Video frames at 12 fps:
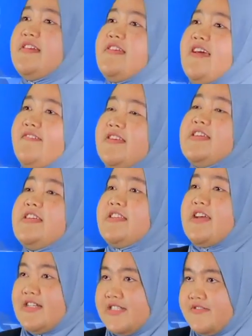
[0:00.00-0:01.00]
related
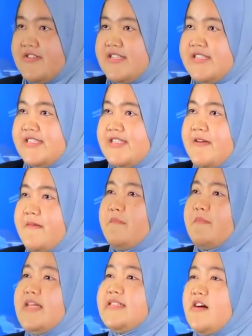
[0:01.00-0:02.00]
industries
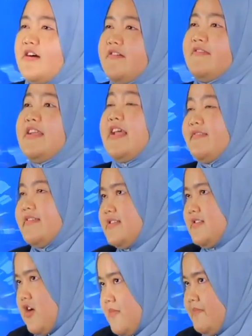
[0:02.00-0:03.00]
based on
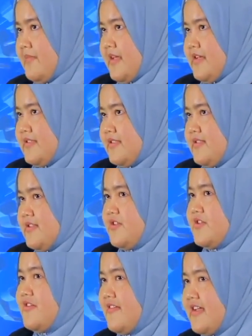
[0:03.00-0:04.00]
related topics
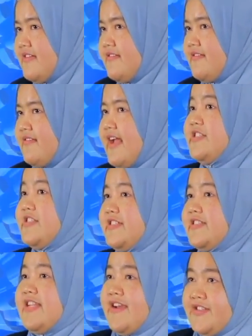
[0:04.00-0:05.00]
during
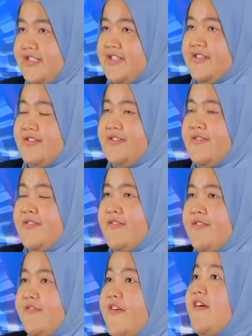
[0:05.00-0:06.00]
lecture session.
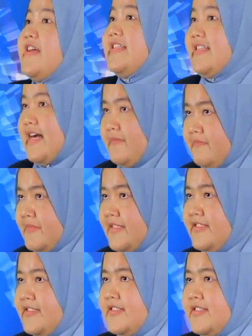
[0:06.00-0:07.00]
For
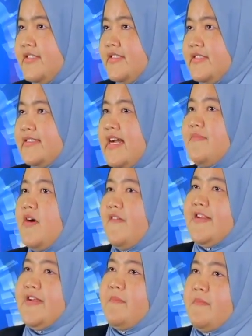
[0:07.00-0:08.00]
example, some
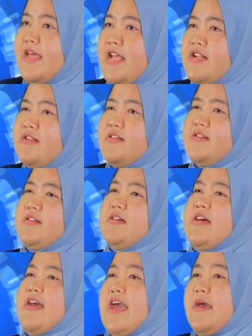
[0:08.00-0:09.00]
of the main
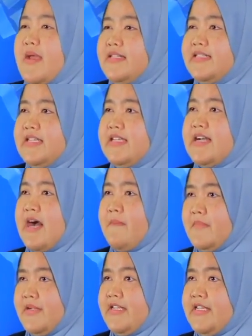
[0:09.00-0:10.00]
MNC
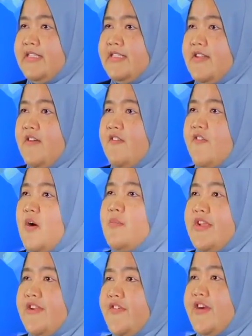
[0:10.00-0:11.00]
companies from
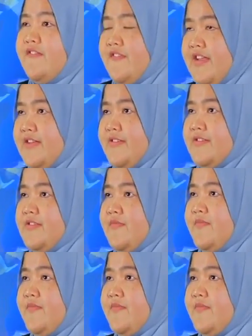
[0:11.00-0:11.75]
different fields.